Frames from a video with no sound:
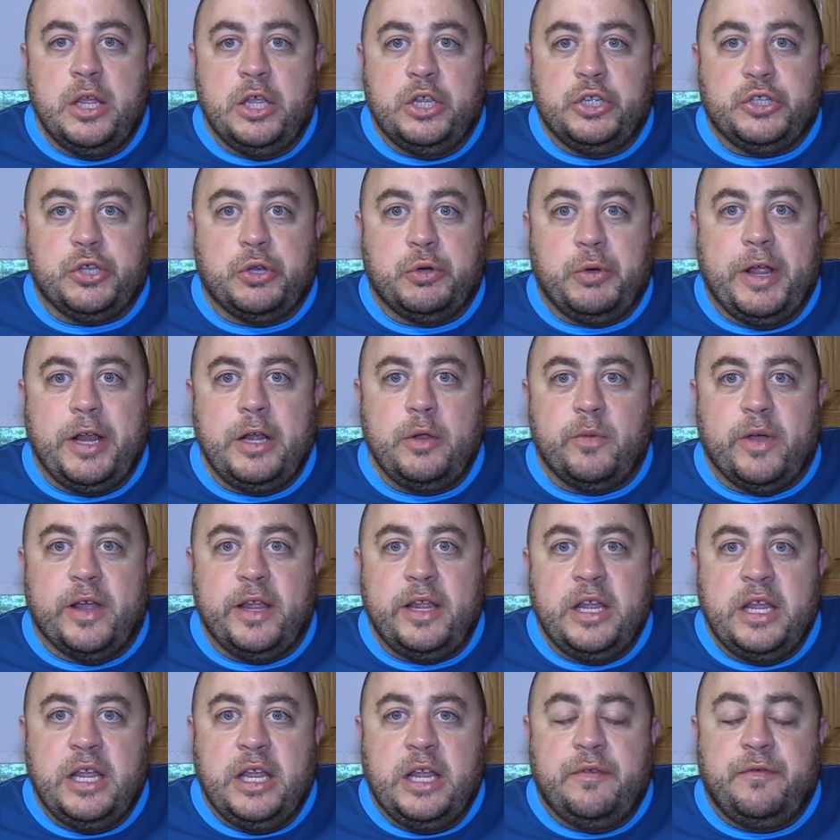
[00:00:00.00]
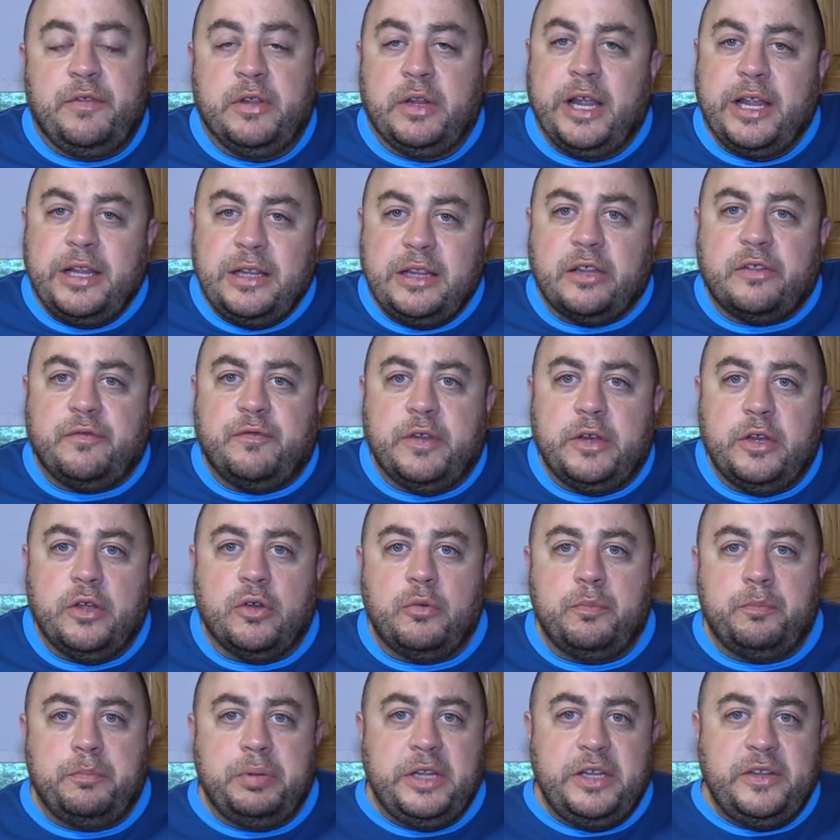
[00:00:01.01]
So anyway, if you like this
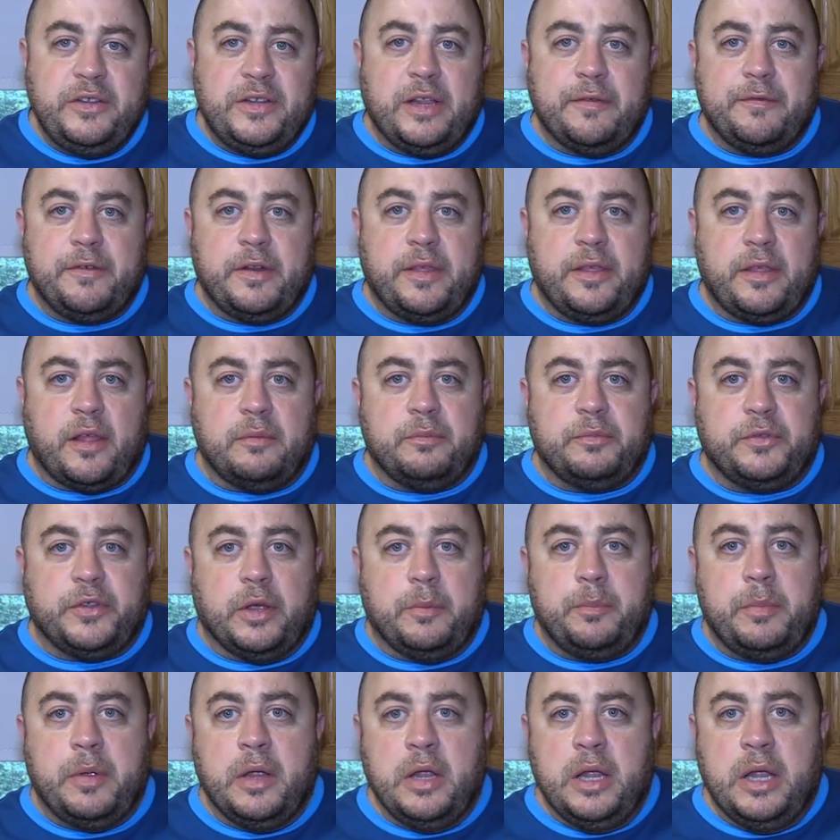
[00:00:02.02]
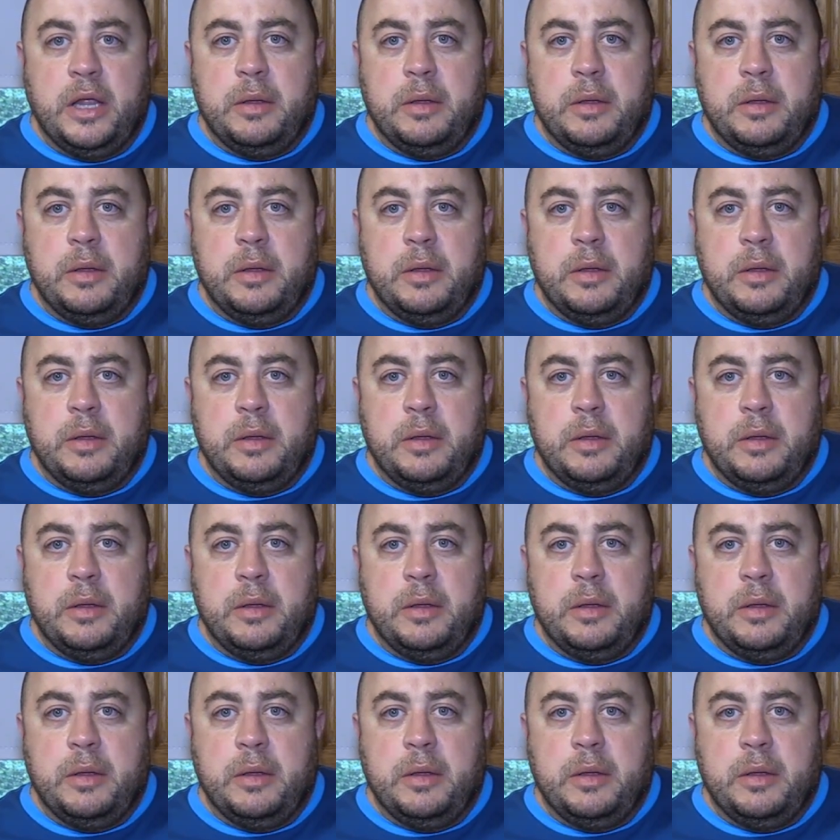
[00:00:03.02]
video, please give it a thumbs up